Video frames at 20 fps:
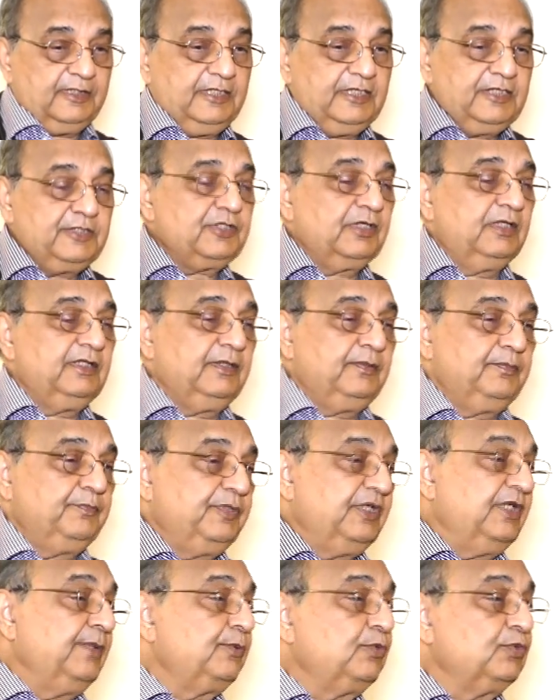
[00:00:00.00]
initially
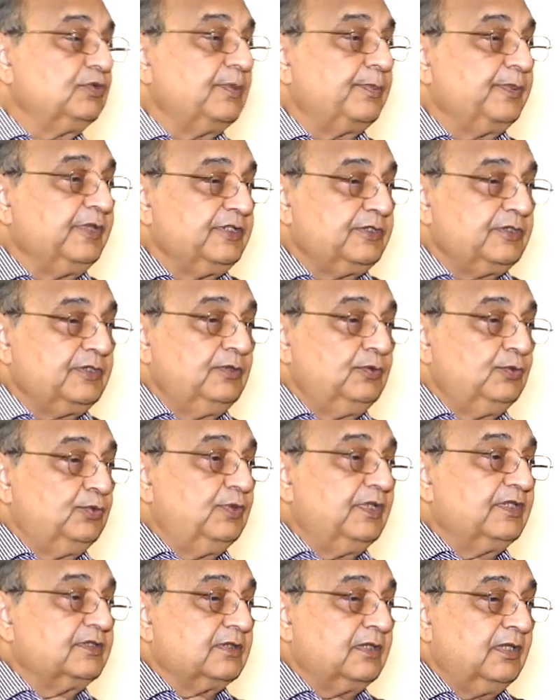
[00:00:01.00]
PEEP to the patient
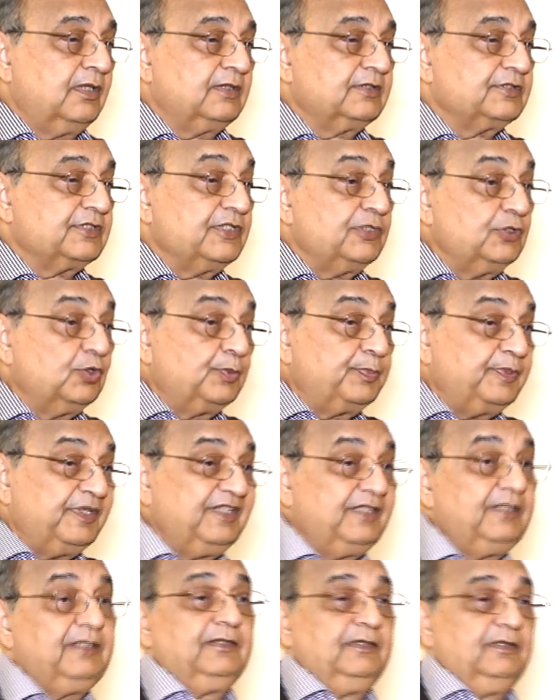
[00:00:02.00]
who has got
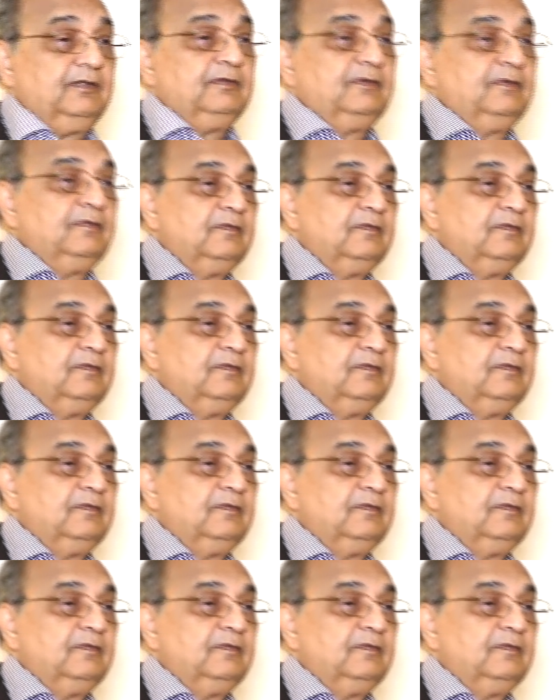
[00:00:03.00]
COPD,